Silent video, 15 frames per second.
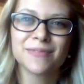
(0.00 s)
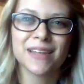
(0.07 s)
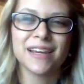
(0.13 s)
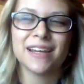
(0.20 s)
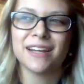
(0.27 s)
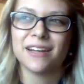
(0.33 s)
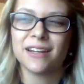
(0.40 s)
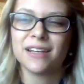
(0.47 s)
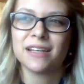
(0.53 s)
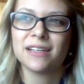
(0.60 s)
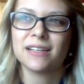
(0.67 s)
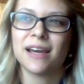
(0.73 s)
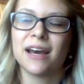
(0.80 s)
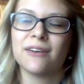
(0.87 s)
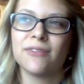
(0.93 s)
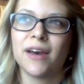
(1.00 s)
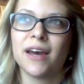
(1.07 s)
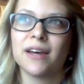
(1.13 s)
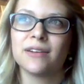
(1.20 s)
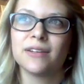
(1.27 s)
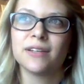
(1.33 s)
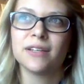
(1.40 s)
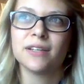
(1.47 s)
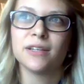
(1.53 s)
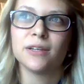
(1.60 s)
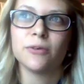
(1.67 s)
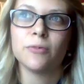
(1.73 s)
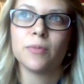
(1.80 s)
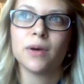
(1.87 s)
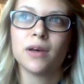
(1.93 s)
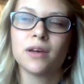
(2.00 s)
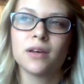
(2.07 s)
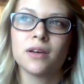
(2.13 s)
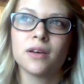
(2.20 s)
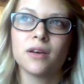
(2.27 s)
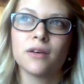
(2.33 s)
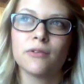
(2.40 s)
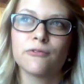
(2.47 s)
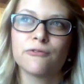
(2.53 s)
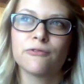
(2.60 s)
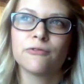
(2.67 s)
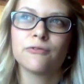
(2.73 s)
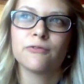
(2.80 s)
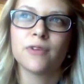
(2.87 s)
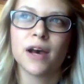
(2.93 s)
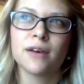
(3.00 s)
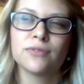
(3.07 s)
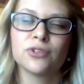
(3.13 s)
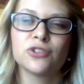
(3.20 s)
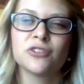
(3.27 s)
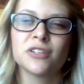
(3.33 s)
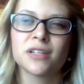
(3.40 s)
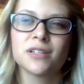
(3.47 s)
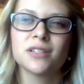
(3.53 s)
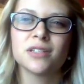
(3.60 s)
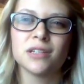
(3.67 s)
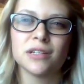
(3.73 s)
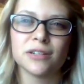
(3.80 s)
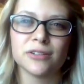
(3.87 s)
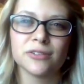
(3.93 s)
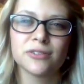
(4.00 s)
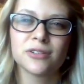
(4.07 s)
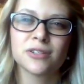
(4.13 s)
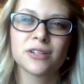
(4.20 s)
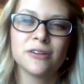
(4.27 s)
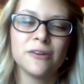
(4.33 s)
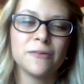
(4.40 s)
and I've had him 5 or 6 years.